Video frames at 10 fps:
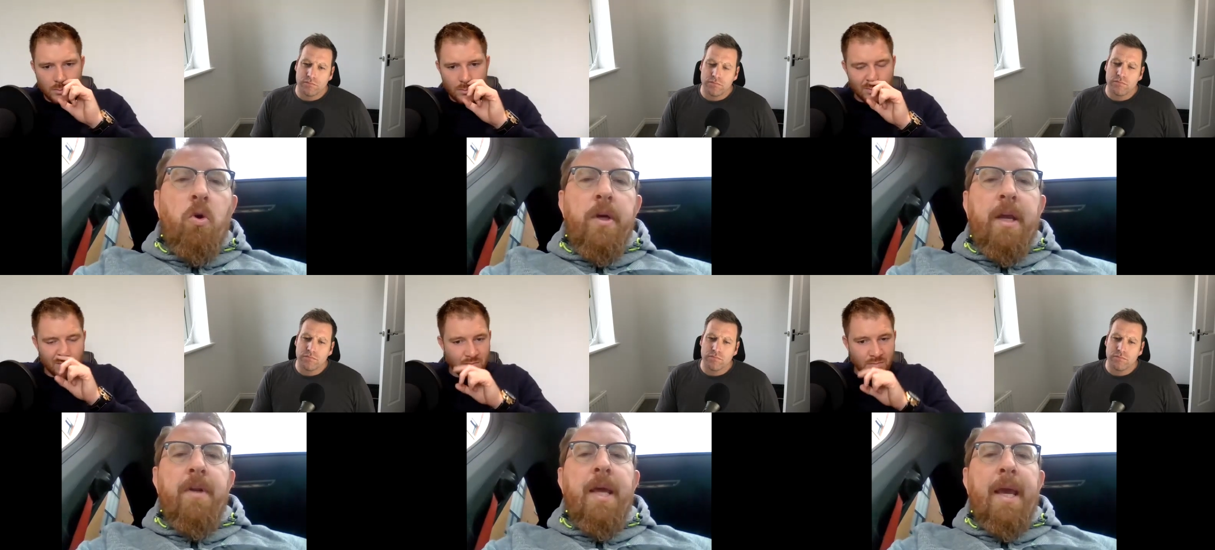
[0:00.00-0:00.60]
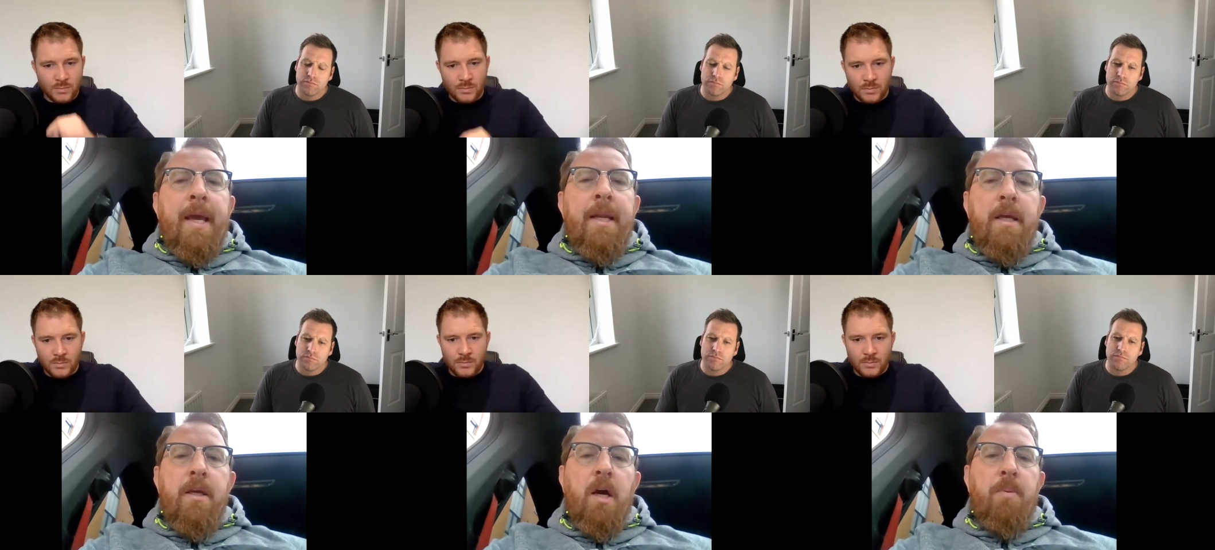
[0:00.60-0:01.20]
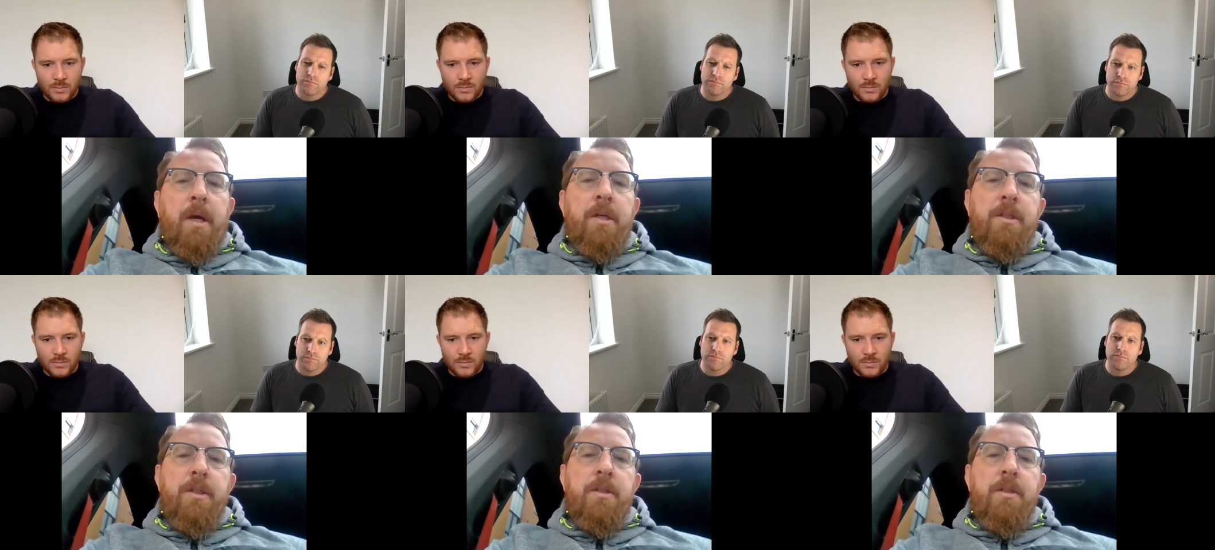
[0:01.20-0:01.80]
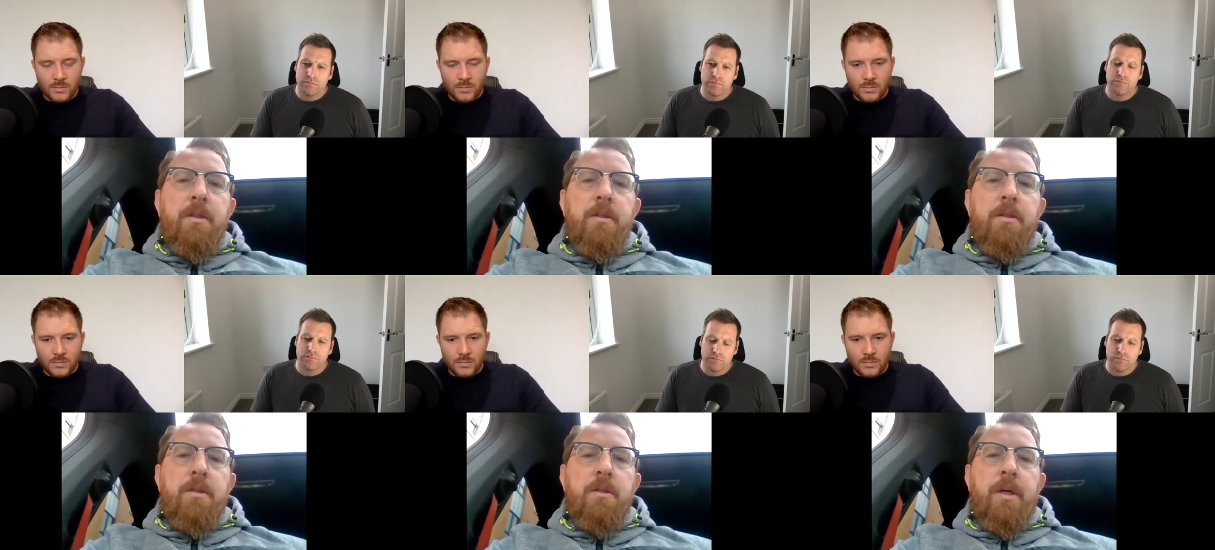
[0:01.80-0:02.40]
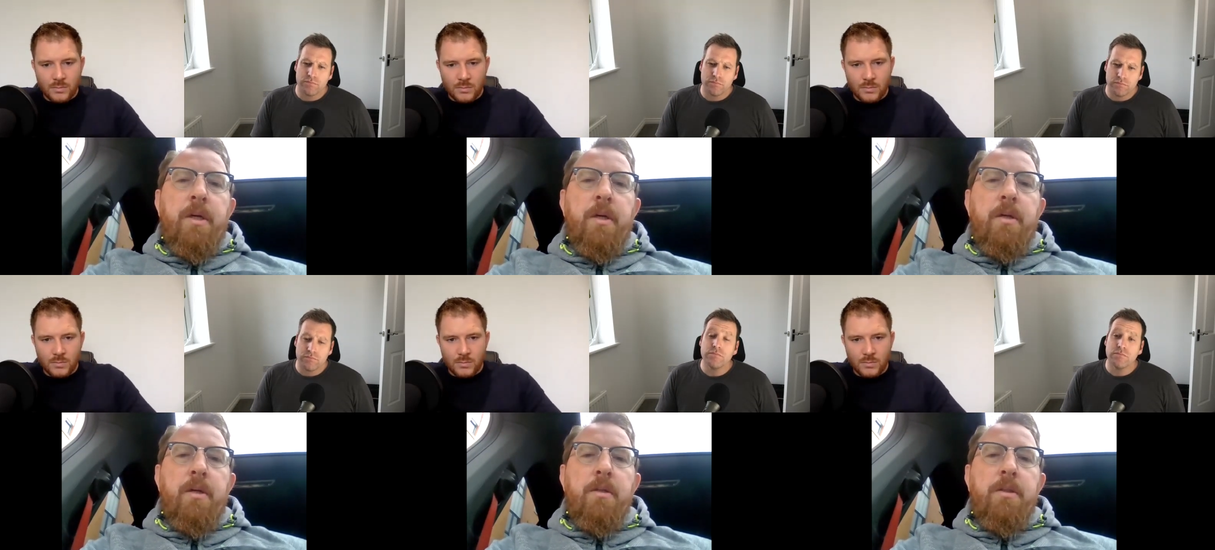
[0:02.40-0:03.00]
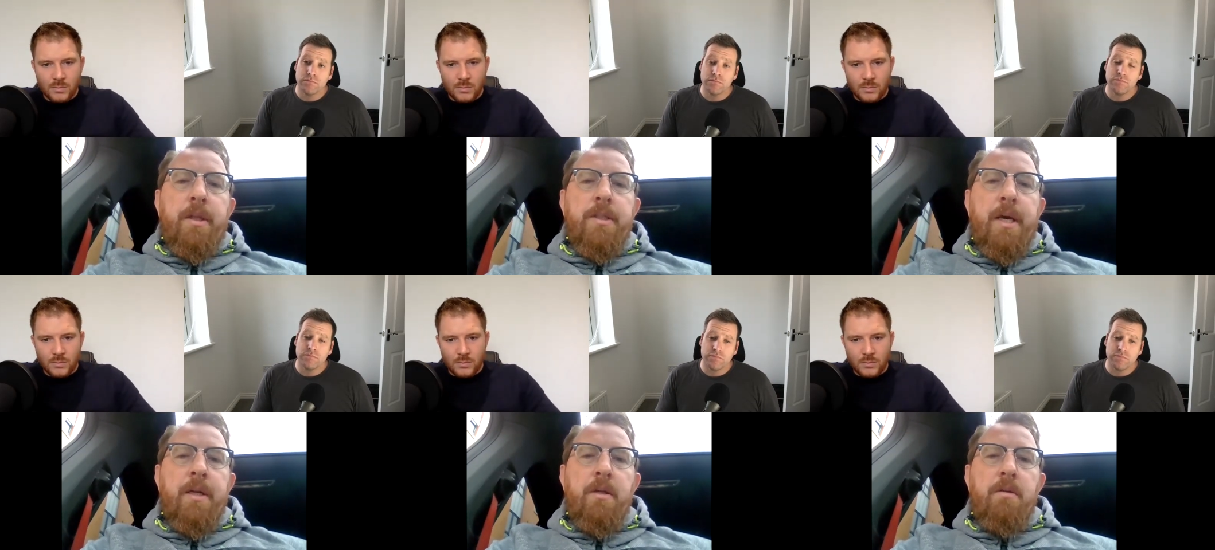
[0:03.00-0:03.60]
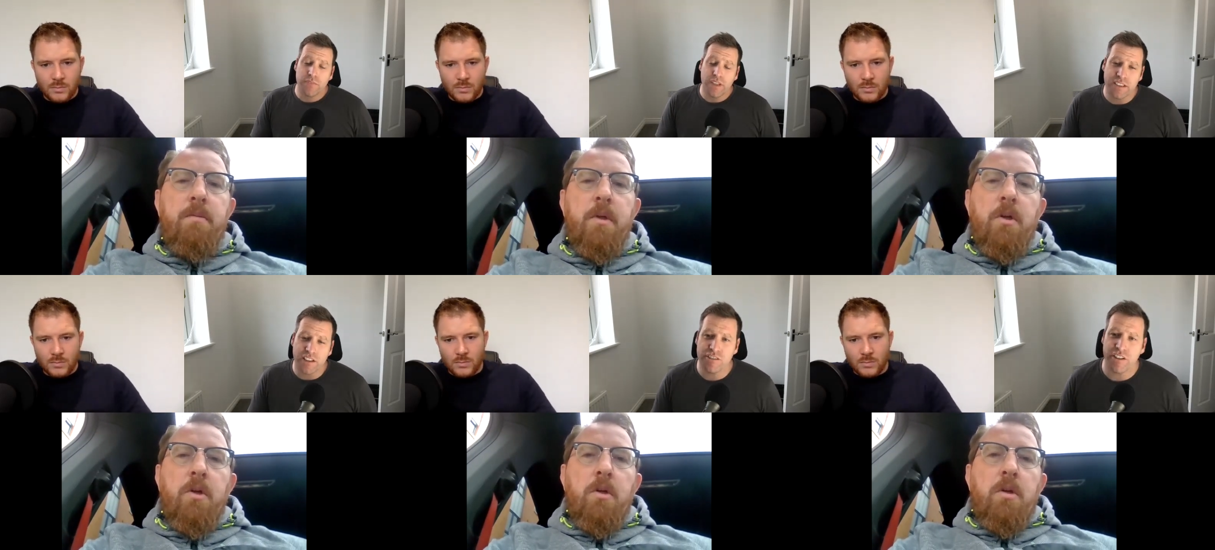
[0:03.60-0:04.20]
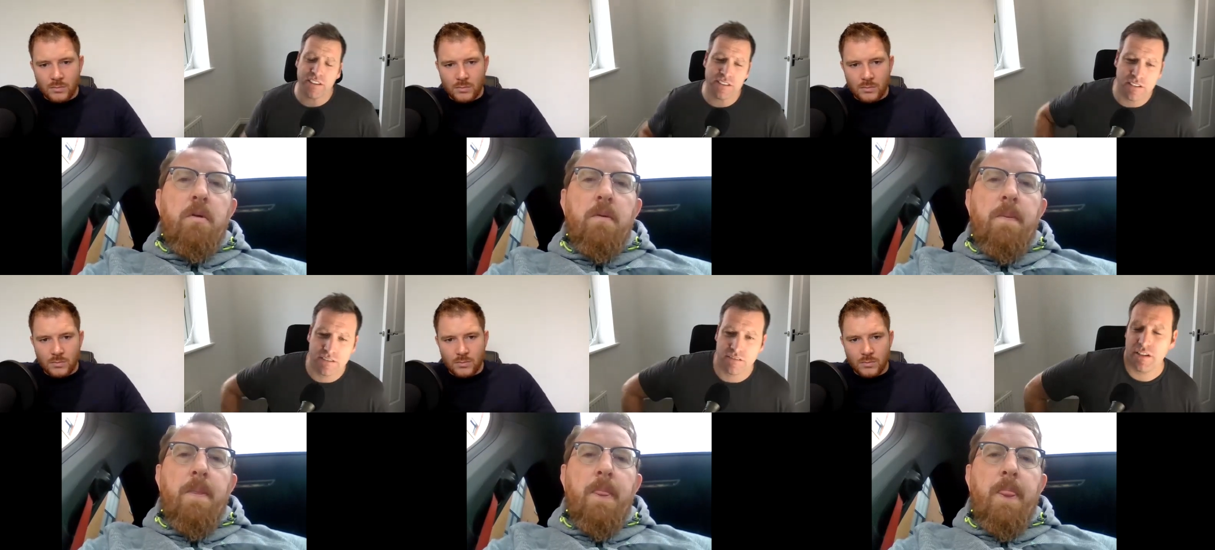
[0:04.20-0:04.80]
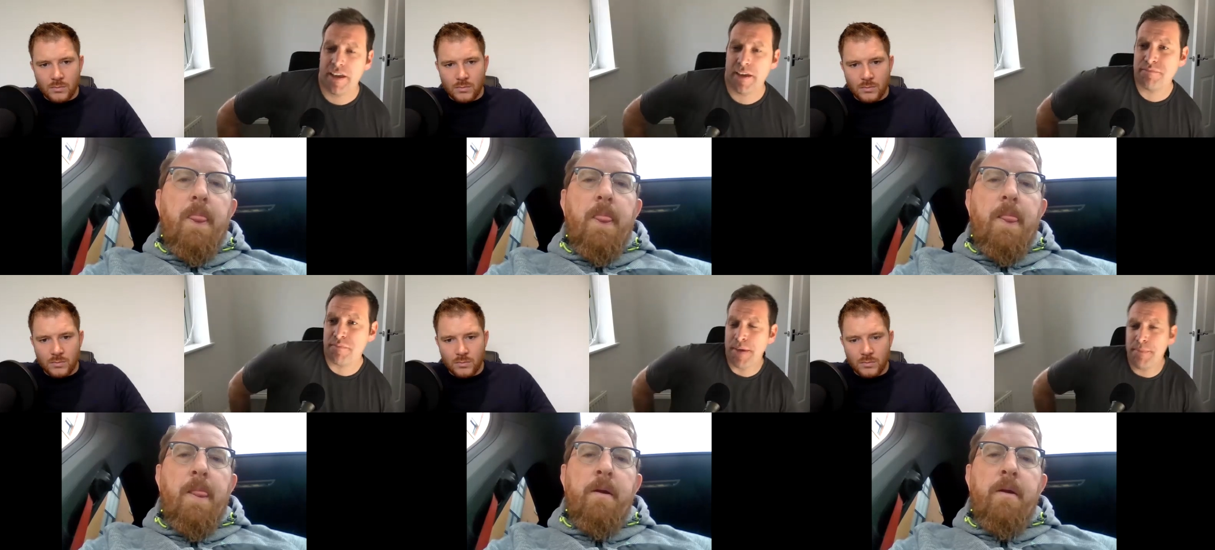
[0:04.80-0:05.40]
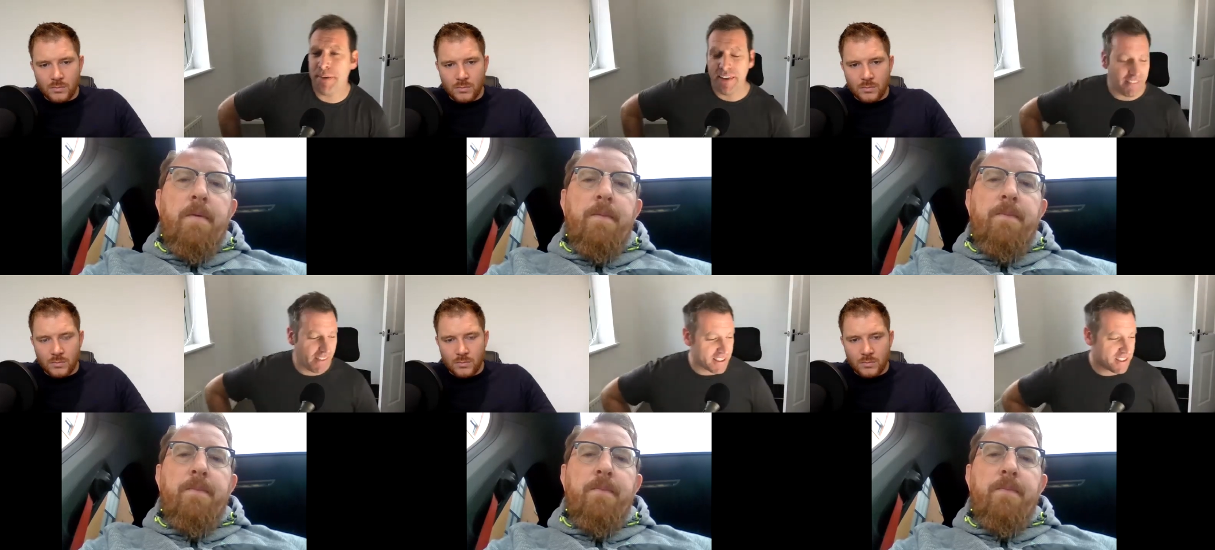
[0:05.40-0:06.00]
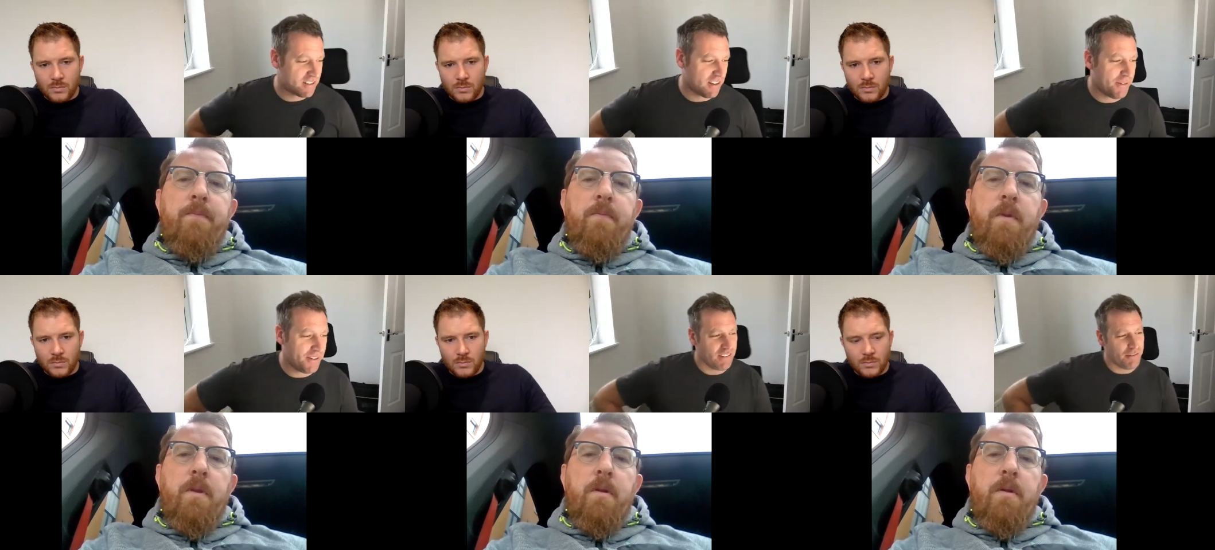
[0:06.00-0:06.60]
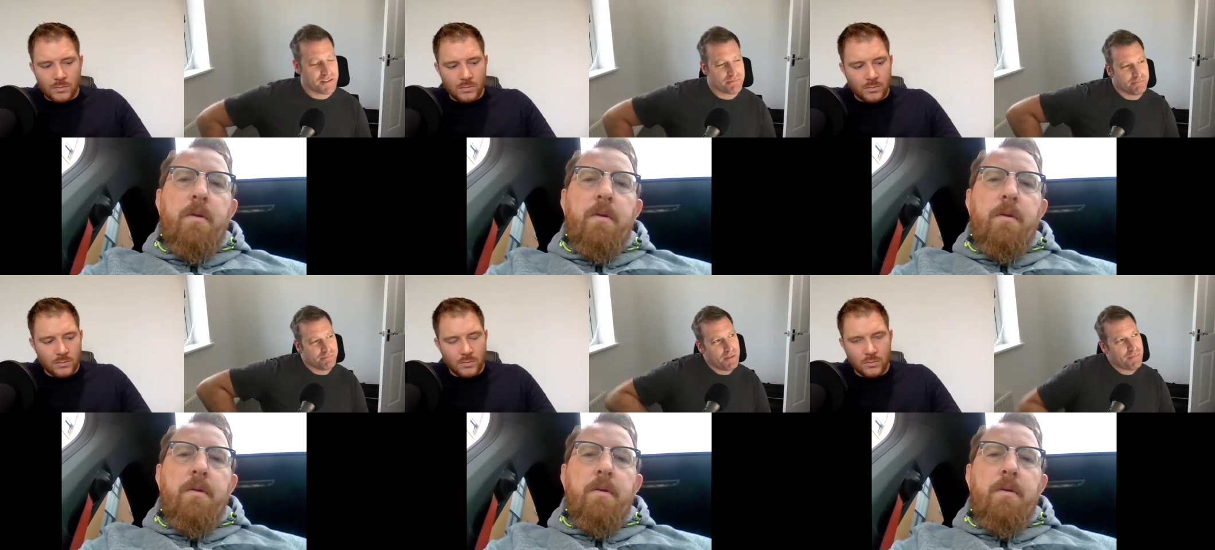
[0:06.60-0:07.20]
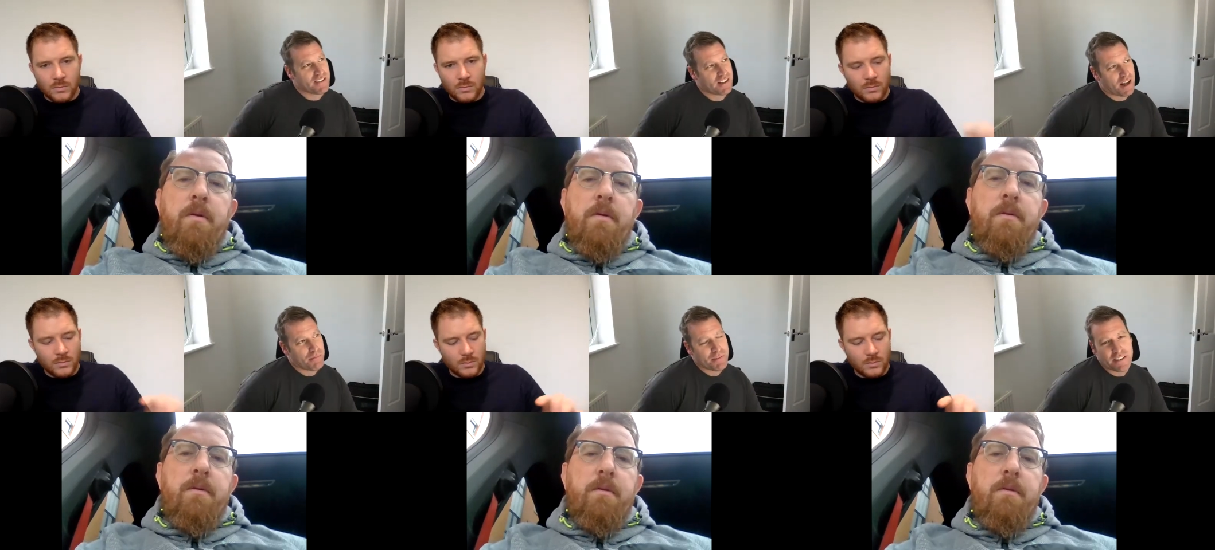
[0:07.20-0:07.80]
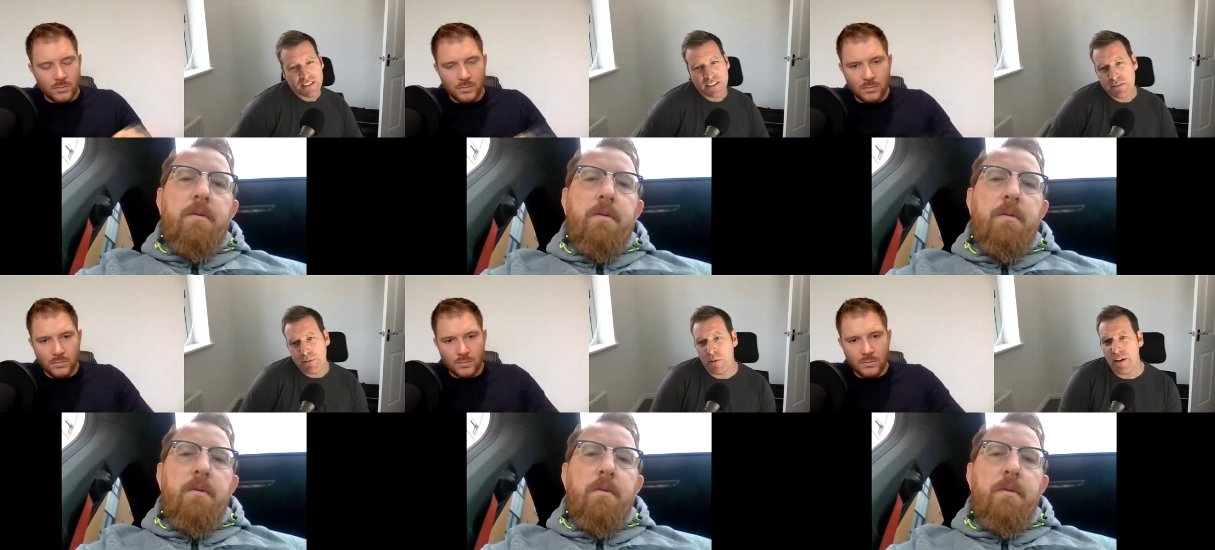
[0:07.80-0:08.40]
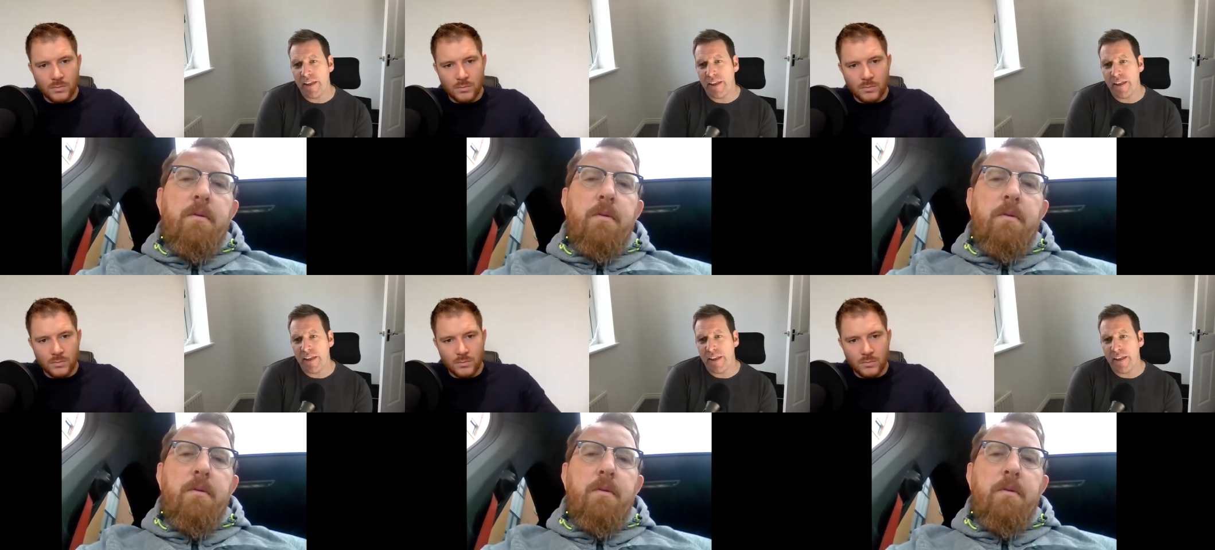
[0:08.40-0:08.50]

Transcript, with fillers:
Speaker 1: not giving any appliances to to the hmm. tenant.
Speaker 2: That's interesting. Um, maybe that's. I mean, there was maybe it's a couple of reasons, but one of